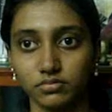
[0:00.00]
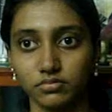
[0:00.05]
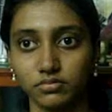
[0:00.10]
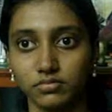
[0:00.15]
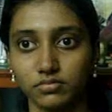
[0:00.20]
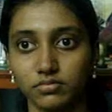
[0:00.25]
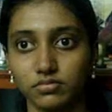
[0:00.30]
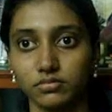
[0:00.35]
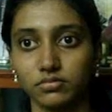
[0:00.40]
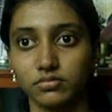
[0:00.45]

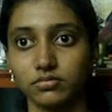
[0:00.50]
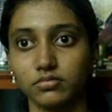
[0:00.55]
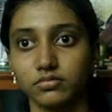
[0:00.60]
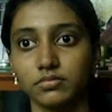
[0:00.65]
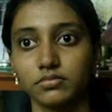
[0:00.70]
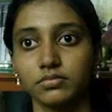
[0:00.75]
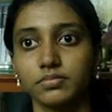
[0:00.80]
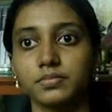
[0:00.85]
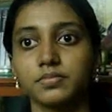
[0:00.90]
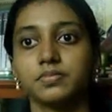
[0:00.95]
Start.
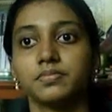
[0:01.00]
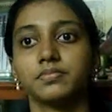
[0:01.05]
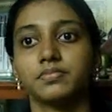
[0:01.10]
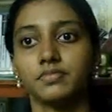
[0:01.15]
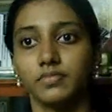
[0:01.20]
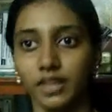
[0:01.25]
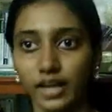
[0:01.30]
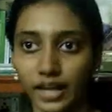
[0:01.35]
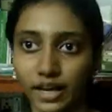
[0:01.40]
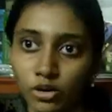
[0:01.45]

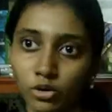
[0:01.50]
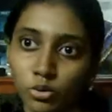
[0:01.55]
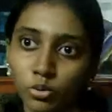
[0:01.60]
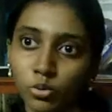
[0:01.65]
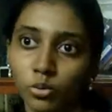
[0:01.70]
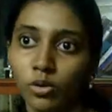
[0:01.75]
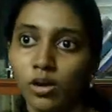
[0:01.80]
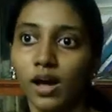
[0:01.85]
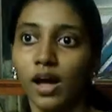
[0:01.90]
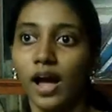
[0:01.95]
Hello,
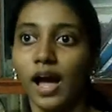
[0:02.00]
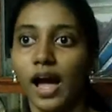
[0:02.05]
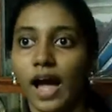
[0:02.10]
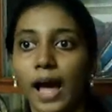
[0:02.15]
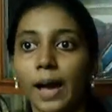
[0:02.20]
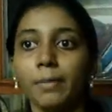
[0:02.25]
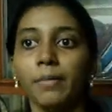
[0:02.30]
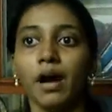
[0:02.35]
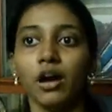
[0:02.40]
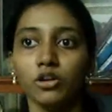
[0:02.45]

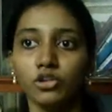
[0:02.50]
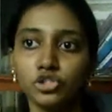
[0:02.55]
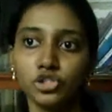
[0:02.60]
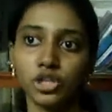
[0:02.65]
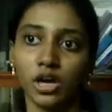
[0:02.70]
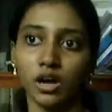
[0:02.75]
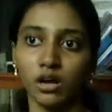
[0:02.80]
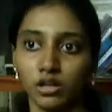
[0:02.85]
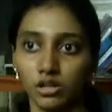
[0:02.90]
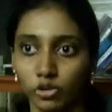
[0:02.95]
I'm
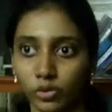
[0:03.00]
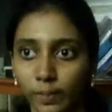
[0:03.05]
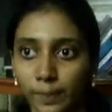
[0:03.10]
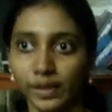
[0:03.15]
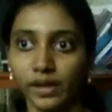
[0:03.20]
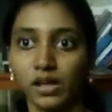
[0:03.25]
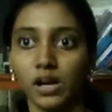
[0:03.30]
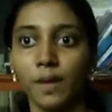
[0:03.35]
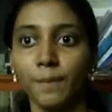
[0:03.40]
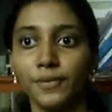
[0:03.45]
Anusha
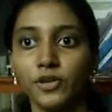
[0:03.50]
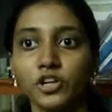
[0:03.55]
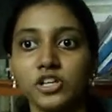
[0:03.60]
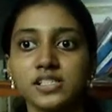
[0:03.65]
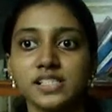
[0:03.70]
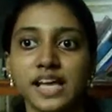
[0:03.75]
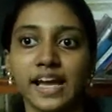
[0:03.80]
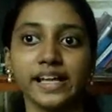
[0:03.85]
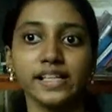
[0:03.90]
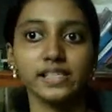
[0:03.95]
doing Computer
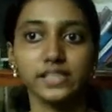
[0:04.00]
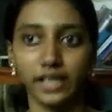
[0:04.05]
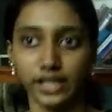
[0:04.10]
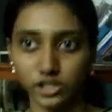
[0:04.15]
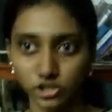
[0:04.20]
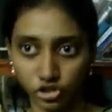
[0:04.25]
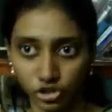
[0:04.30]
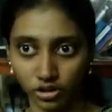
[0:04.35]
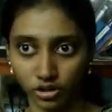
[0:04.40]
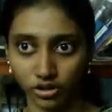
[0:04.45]
Science
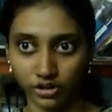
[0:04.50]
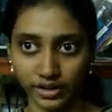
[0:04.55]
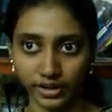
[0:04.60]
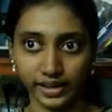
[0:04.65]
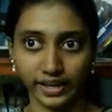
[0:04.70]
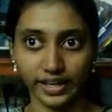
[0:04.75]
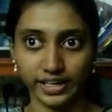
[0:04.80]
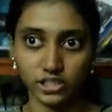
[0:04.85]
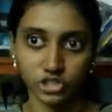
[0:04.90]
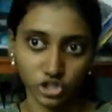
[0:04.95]
Engineering
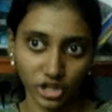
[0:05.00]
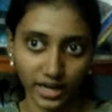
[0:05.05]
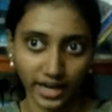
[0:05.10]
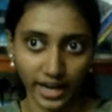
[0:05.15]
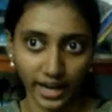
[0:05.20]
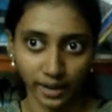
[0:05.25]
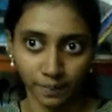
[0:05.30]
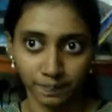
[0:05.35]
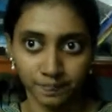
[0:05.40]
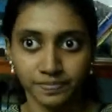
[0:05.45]
in
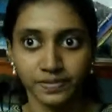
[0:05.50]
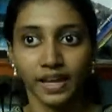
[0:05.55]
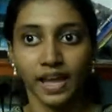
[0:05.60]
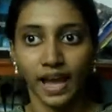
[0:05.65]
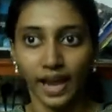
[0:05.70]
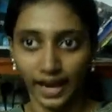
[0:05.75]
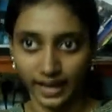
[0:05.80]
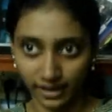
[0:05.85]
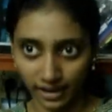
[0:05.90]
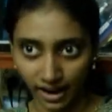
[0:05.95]
Chennai
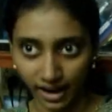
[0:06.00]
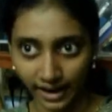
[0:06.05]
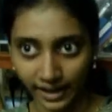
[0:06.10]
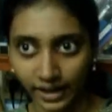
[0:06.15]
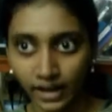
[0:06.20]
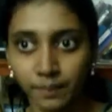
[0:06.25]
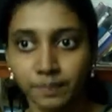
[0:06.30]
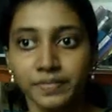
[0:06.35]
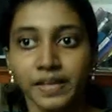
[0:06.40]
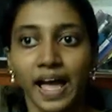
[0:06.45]
and
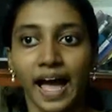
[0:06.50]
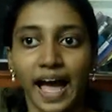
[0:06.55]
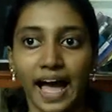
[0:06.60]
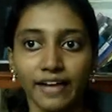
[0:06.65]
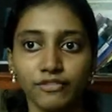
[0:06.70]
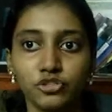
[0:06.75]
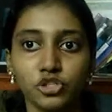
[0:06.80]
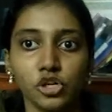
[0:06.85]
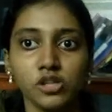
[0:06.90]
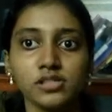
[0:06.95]
I
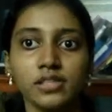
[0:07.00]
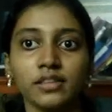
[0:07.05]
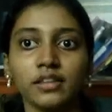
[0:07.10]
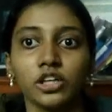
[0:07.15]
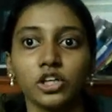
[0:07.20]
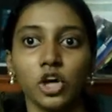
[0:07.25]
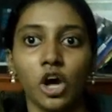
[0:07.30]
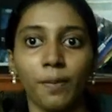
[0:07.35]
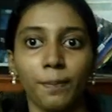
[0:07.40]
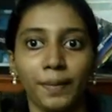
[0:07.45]
have chosen the
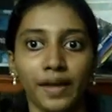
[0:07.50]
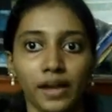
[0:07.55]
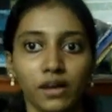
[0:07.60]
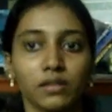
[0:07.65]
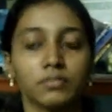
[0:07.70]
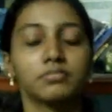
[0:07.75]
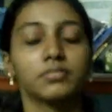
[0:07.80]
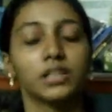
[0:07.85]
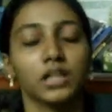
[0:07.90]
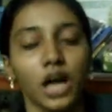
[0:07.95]
topic
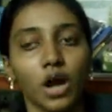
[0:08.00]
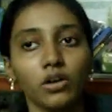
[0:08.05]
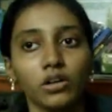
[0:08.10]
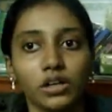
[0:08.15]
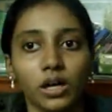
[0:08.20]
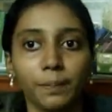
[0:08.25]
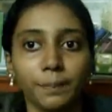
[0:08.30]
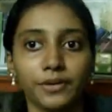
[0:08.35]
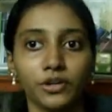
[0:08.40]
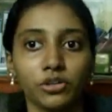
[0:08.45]
Cloud
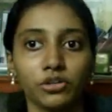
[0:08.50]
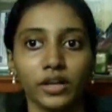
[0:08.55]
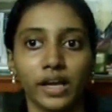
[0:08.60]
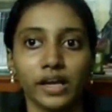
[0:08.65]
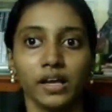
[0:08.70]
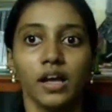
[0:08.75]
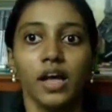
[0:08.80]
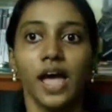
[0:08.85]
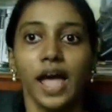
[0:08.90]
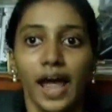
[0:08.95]

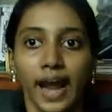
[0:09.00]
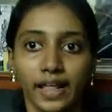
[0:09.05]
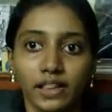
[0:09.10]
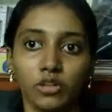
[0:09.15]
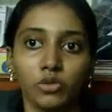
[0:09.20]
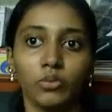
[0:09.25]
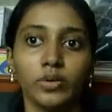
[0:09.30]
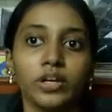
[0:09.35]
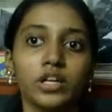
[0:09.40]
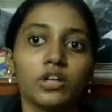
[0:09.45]
Computing in
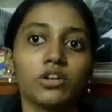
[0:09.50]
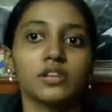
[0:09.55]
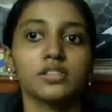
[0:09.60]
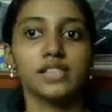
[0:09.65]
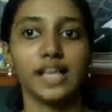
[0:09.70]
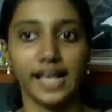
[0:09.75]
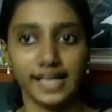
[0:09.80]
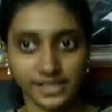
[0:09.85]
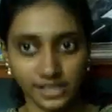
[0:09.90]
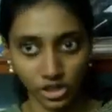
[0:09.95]
the Windows
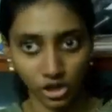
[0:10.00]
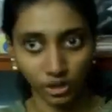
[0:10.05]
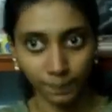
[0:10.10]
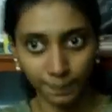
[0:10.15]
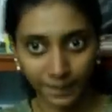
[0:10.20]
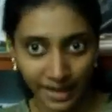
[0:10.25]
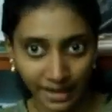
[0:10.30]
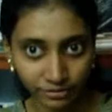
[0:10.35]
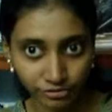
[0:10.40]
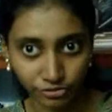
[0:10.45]
Azure
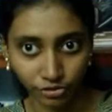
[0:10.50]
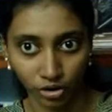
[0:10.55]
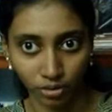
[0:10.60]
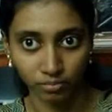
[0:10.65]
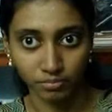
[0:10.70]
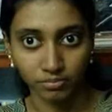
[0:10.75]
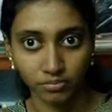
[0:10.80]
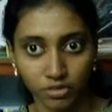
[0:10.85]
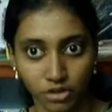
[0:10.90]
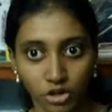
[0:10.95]
platform.
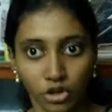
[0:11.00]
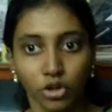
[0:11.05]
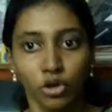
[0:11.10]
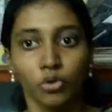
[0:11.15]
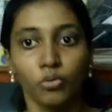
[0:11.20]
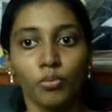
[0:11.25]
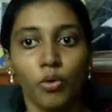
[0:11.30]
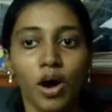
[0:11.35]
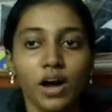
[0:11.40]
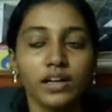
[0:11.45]

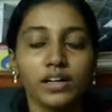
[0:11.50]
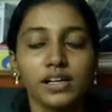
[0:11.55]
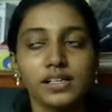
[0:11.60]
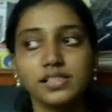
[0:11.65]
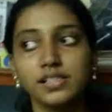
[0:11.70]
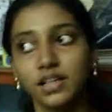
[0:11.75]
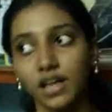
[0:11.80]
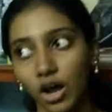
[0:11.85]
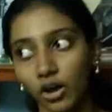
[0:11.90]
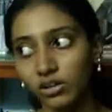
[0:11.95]
What
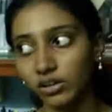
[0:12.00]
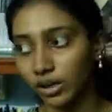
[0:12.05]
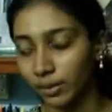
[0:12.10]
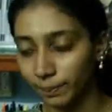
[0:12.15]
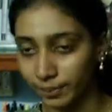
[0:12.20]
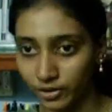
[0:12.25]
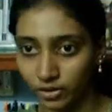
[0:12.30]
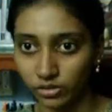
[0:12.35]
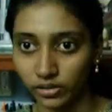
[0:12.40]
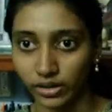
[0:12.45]
is cloud
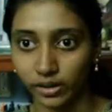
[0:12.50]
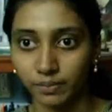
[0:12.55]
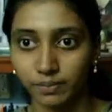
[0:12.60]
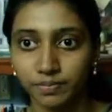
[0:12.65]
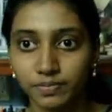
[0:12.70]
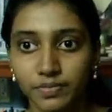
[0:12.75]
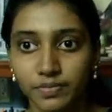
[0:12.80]
computing?